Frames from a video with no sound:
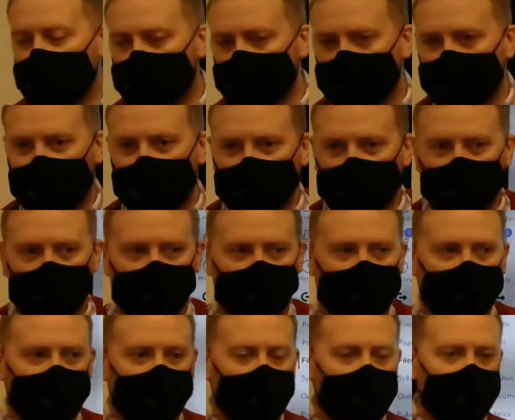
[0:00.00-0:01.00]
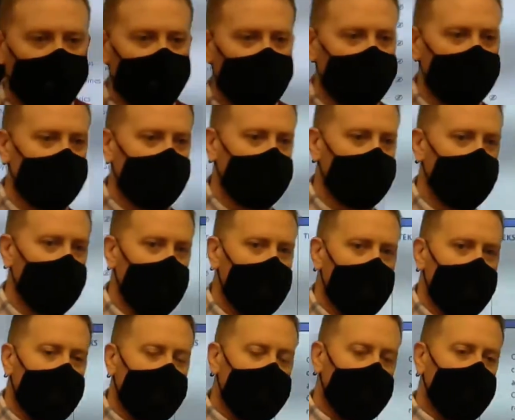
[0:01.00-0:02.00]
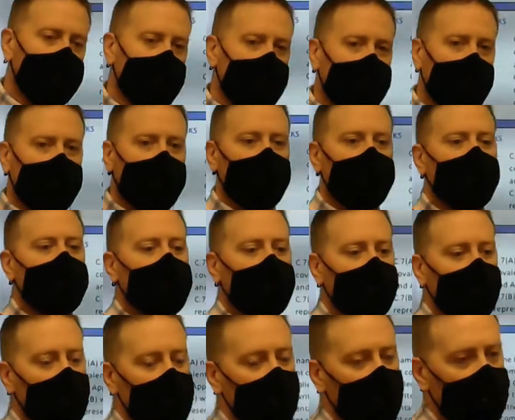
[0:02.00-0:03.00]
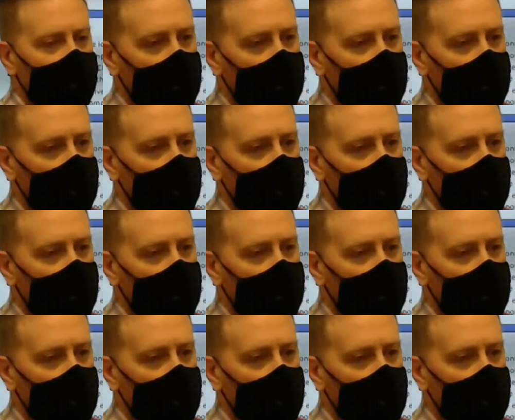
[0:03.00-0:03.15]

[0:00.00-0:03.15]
to write chemical formulas. Then we did covalent